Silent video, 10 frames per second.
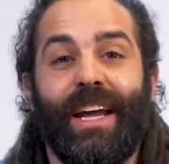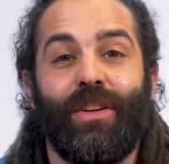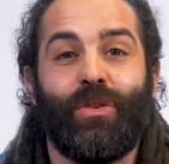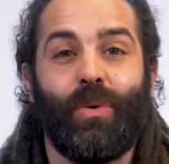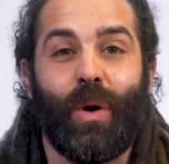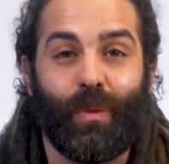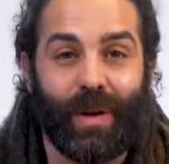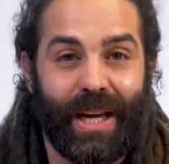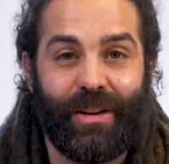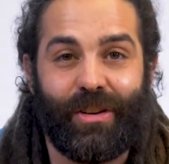into a
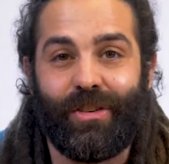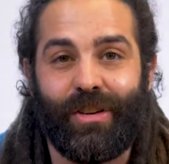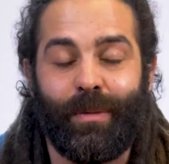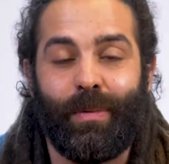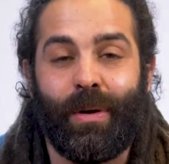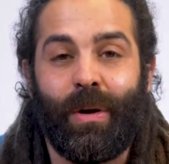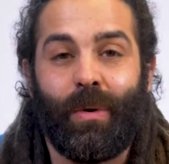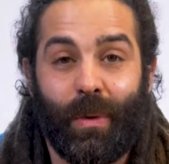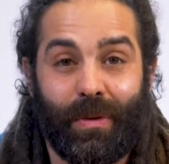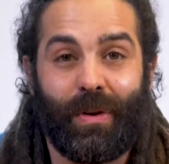relationship
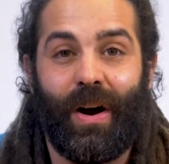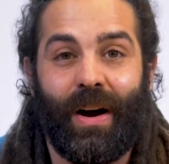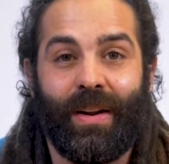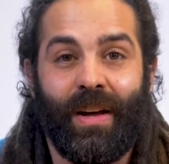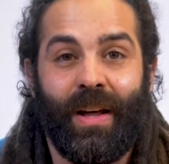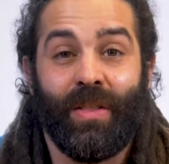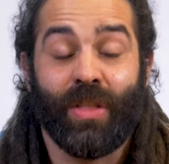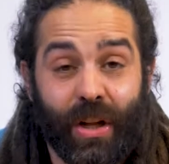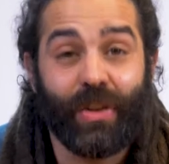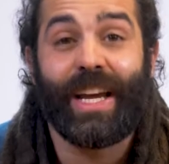with God?
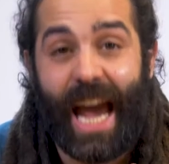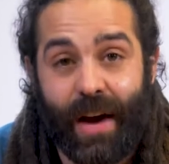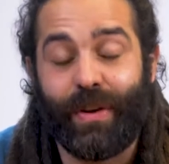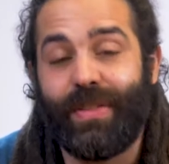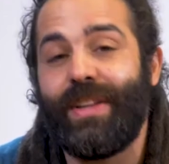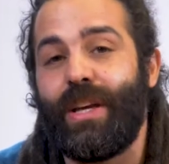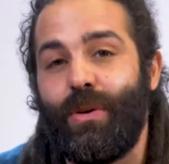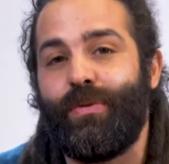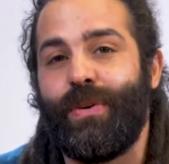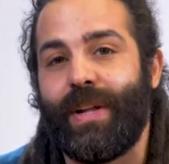literally everything that
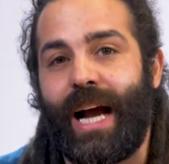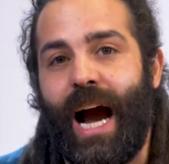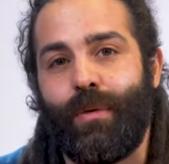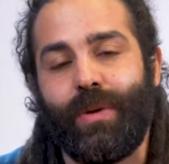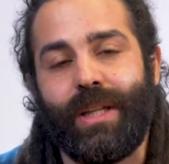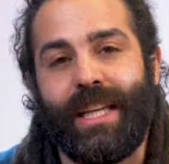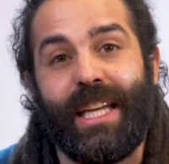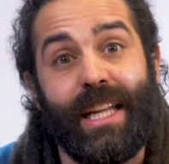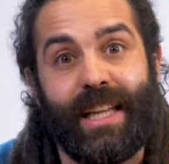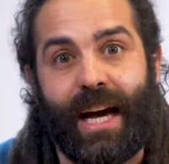you feel like, I really
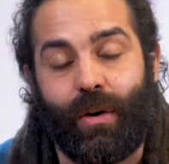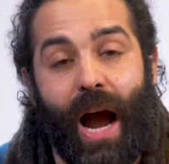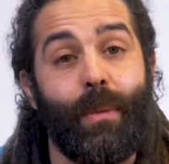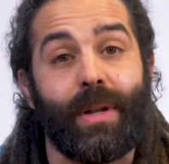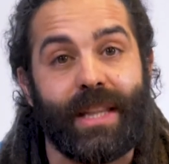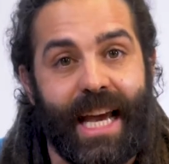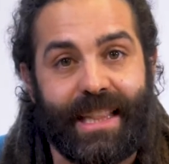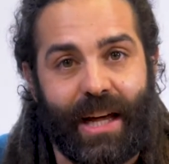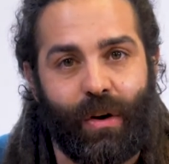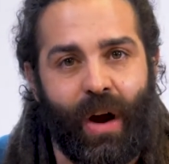need that, or I would like
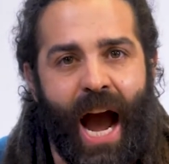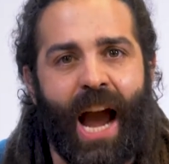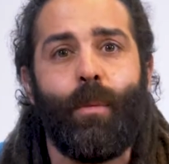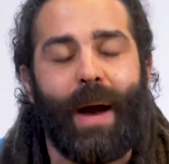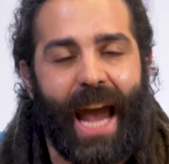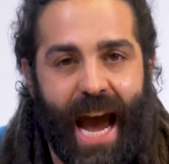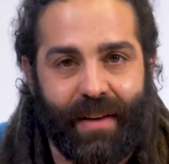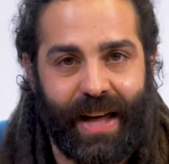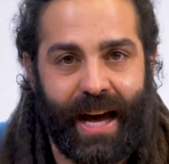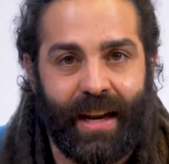that, or I hope I
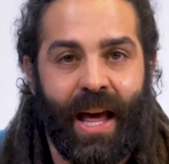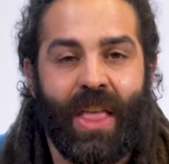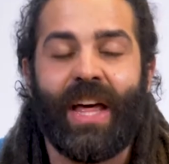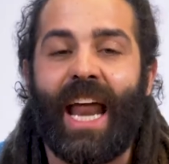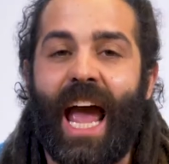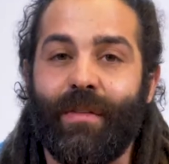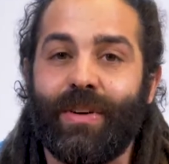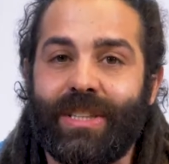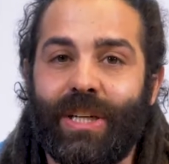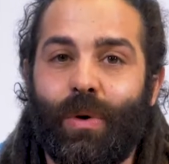have that, that every
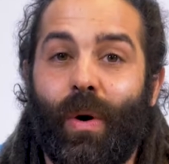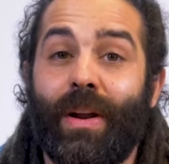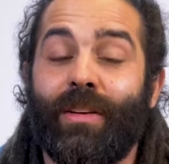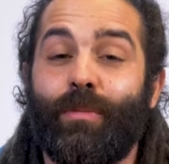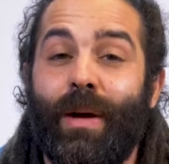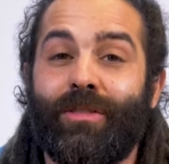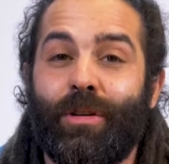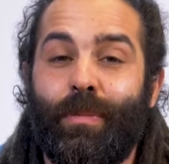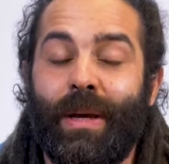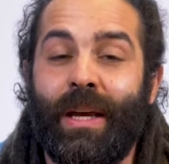single one is meant
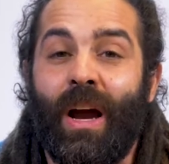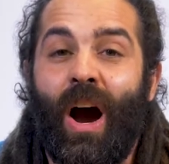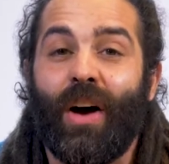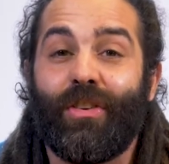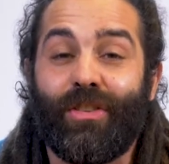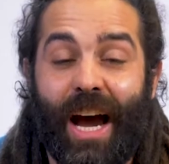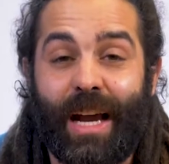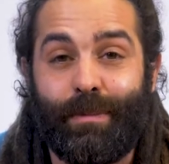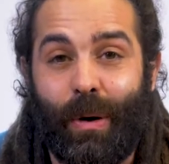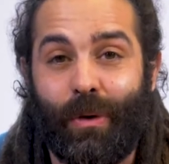to be a
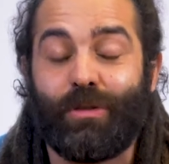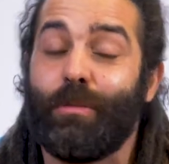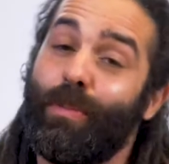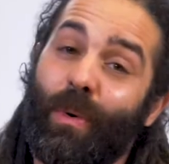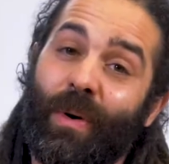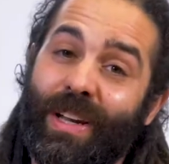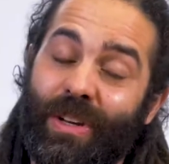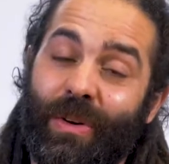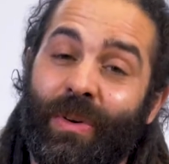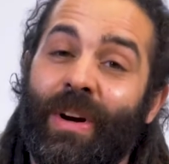signpost to point
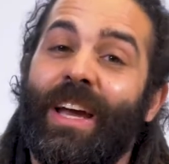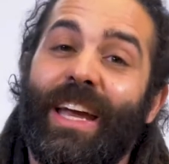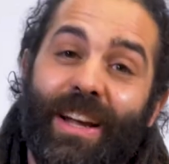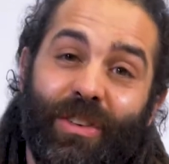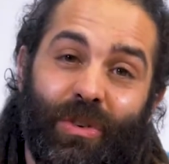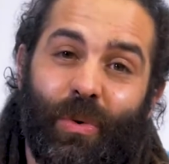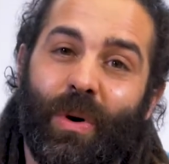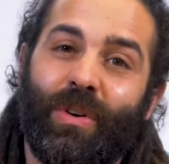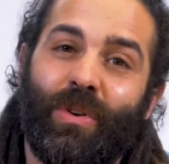you into a